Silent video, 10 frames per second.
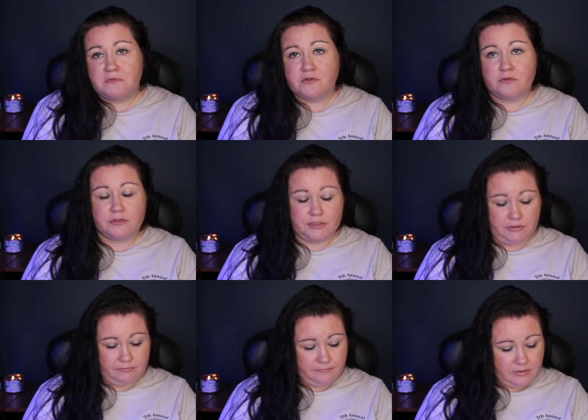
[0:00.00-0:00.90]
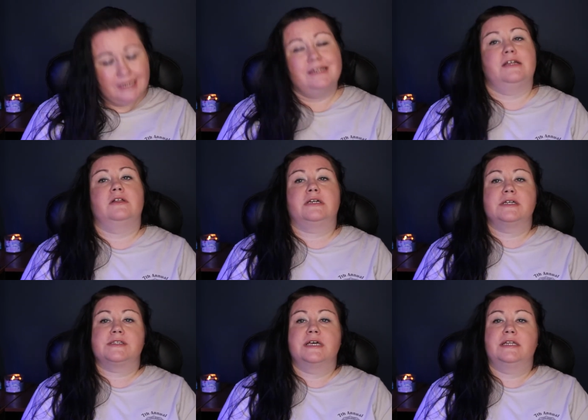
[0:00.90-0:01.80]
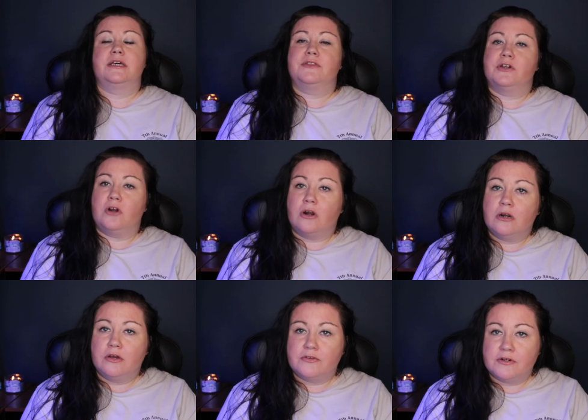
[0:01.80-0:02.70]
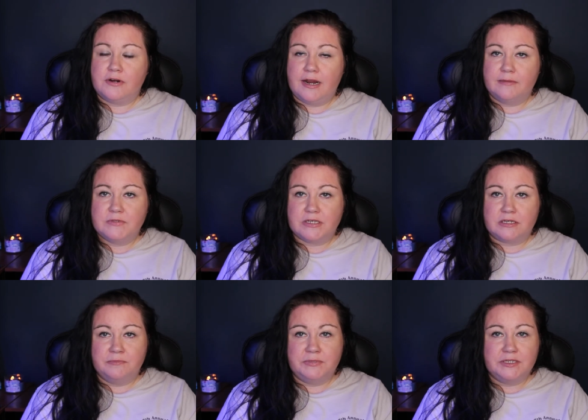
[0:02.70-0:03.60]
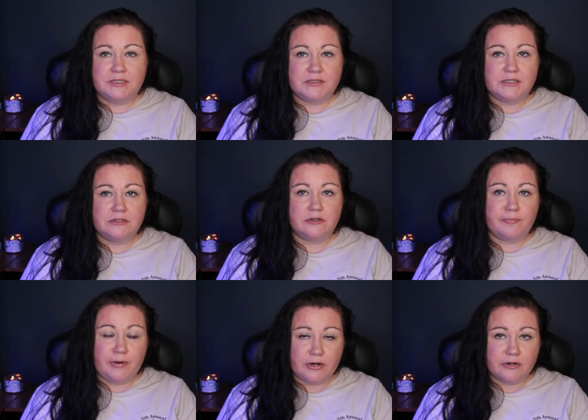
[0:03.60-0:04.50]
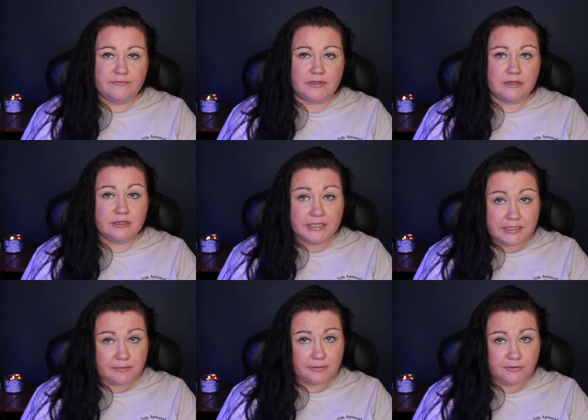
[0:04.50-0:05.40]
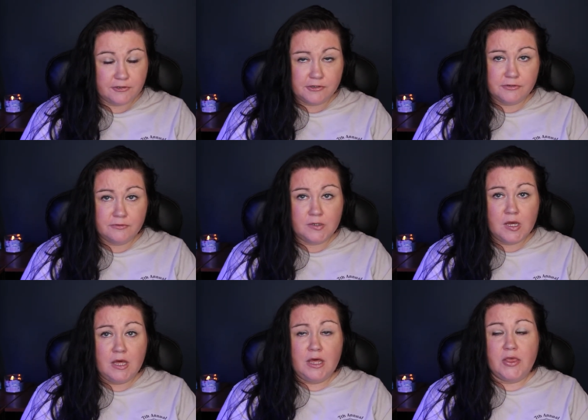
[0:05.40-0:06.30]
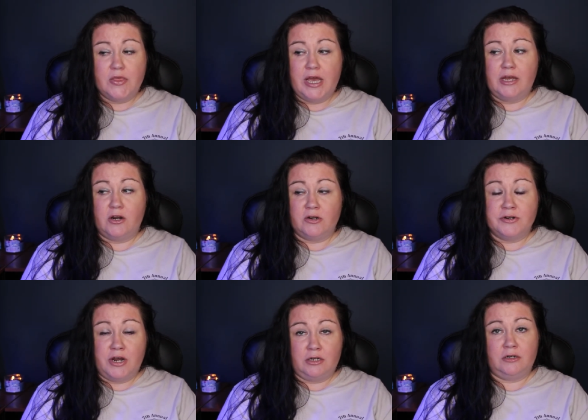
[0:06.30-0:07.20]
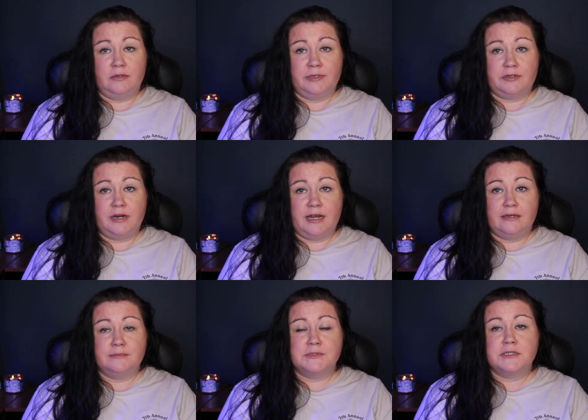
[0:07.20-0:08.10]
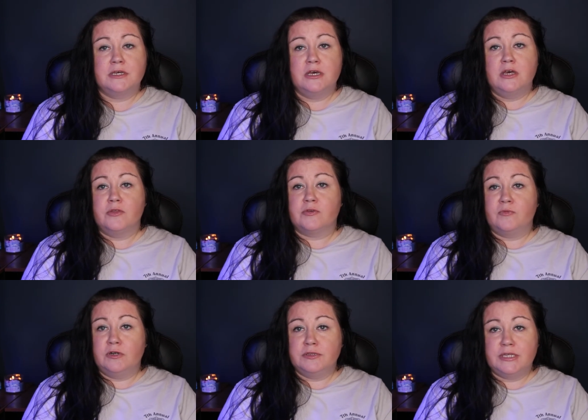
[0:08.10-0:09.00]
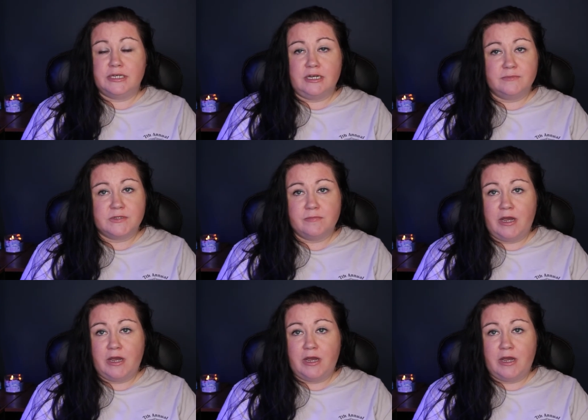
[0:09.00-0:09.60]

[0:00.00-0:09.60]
so they're cute. Now, like I said, there are other crabs that can be considered part of a cleanup crew that are not hermit crabs. The one that comes to